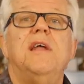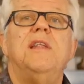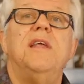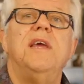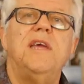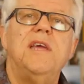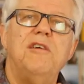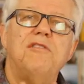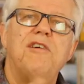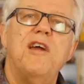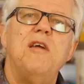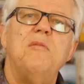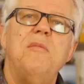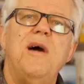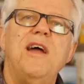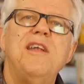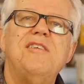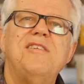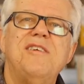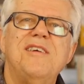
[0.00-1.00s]
Thank you very
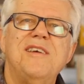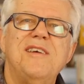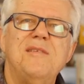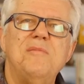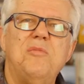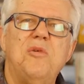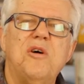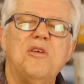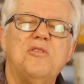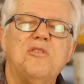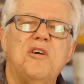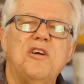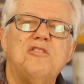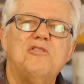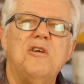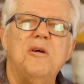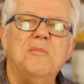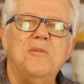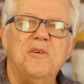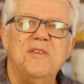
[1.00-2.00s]
much. Boa
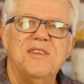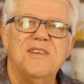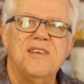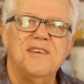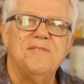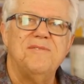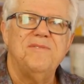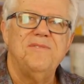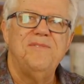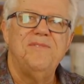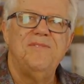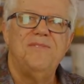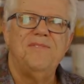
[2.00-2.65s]
sorte com a música.